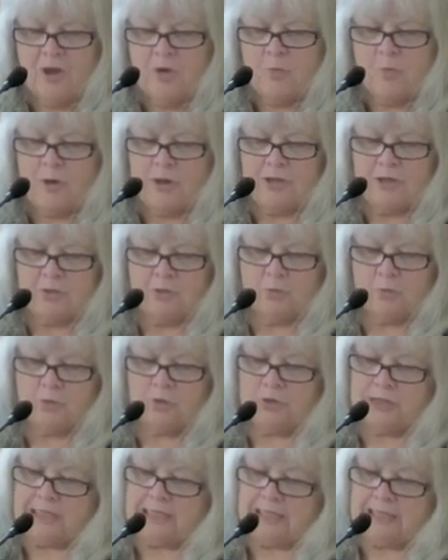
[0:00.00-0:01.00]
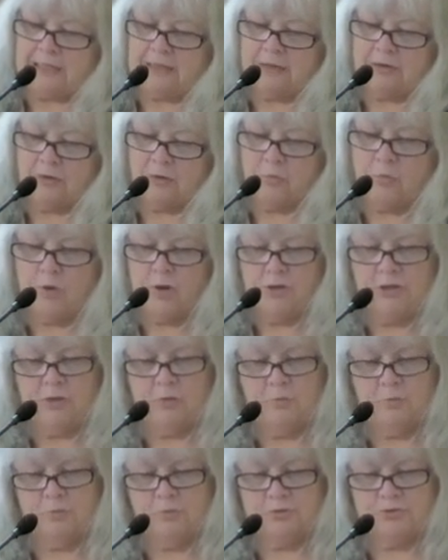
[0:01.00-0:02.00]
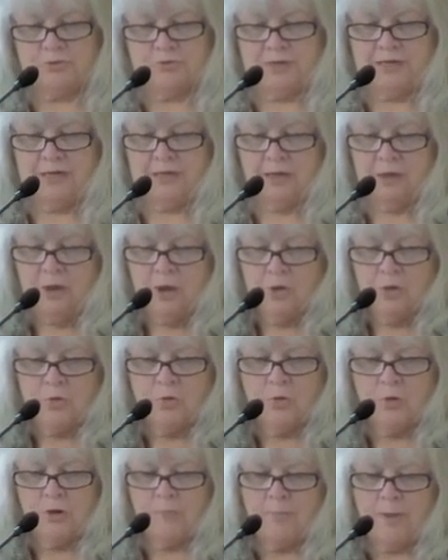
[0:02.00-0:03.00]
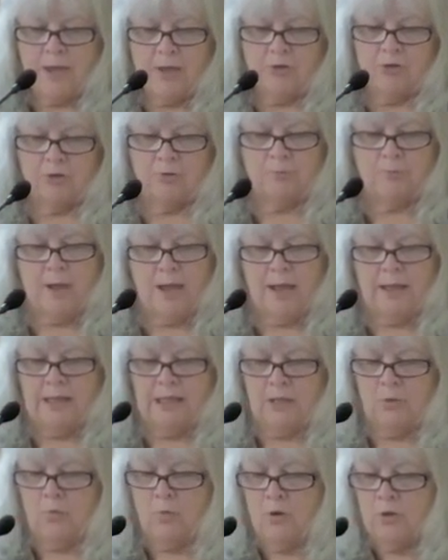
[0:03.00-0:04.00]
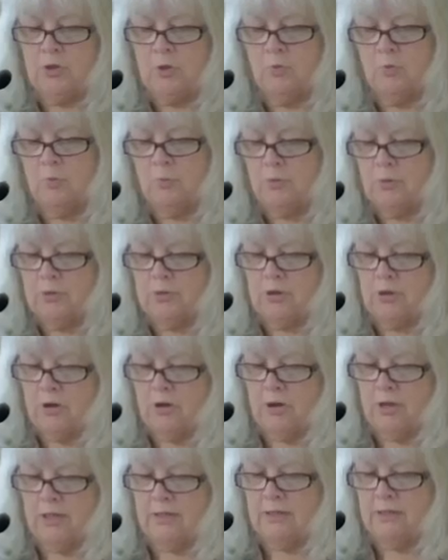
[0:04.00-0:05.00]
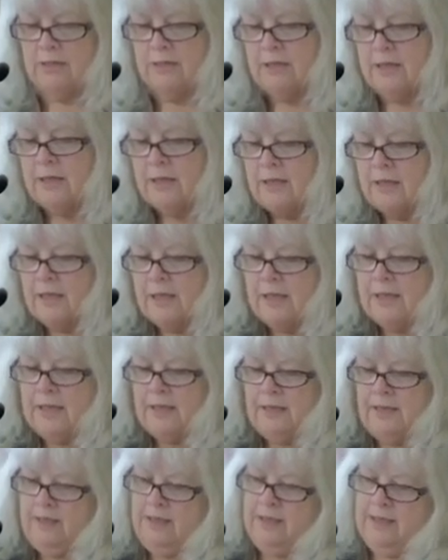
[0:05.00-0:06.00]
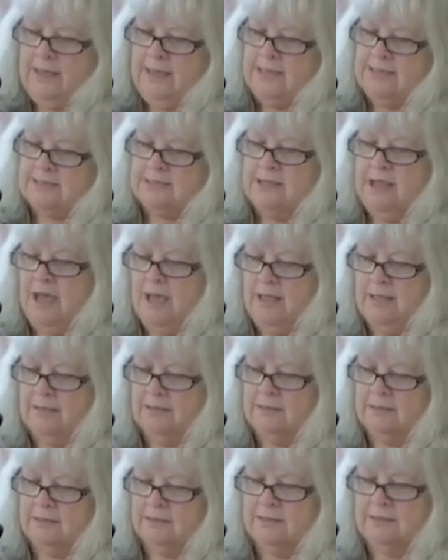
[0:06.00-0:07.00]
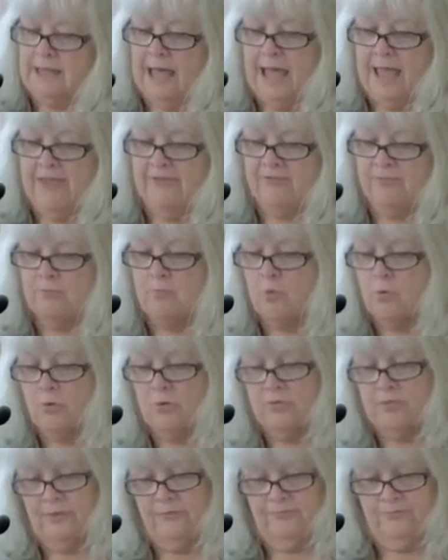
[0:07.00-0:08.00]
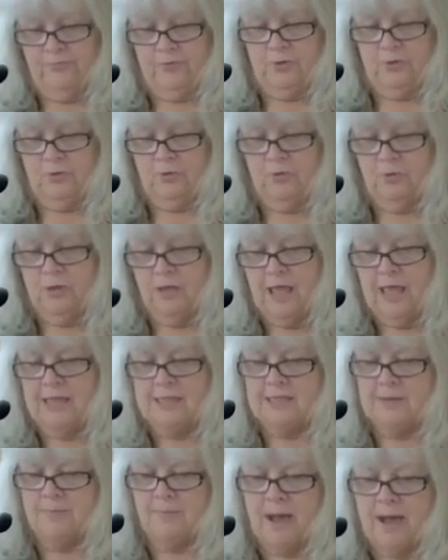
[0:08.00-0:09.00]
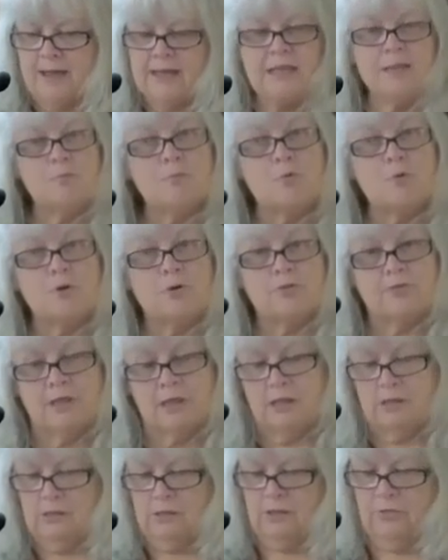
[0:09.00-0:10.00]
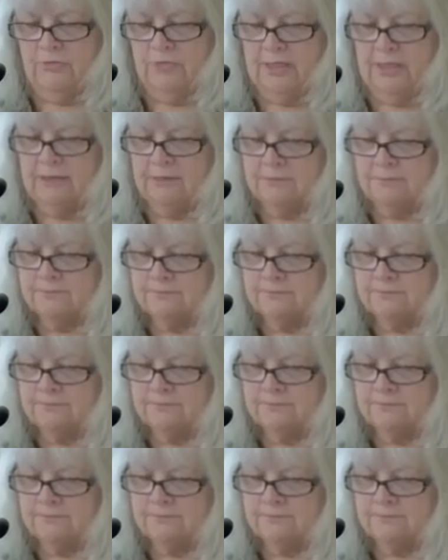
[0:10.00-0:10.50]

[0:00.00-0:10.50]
what you will eat or what you will drink, nor about your body, what you will put on. Is not life more than food and the body more than clothing?